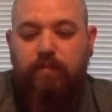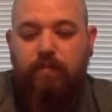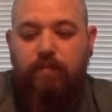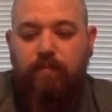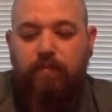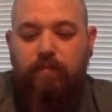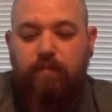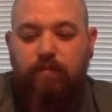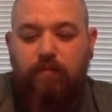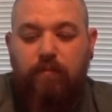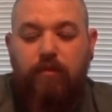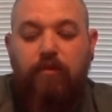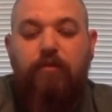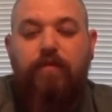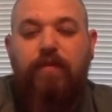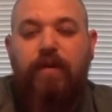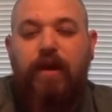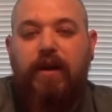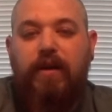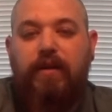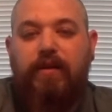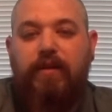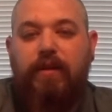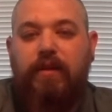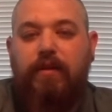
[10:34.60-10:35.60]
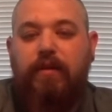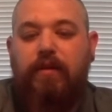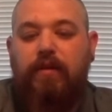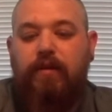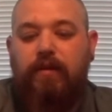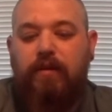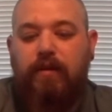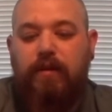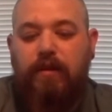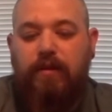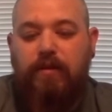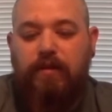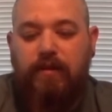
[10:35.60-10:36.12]
move out
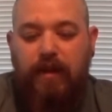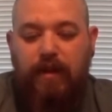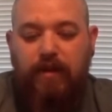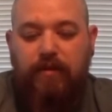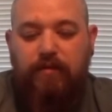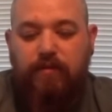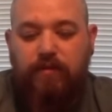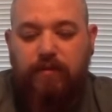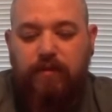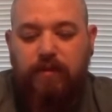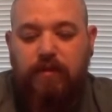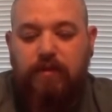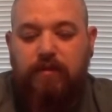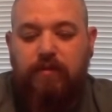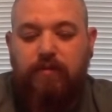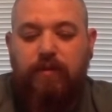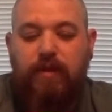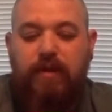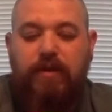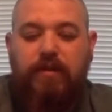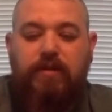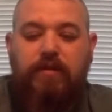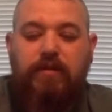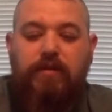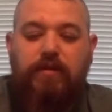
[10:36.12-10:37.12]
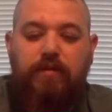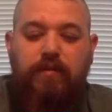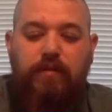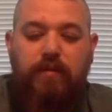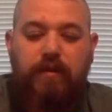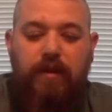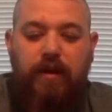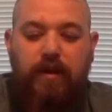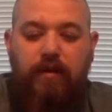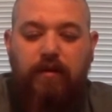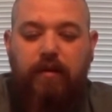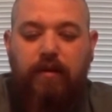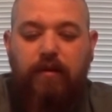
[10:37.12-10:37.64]
of the dangerous situation to
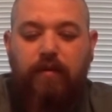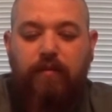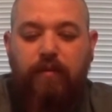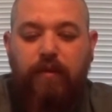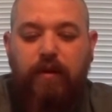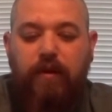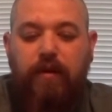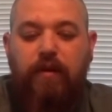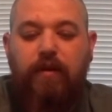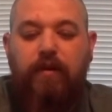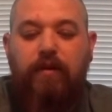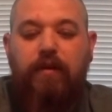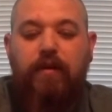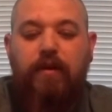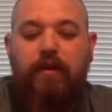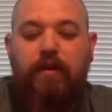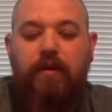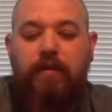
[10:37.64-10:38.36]
an area where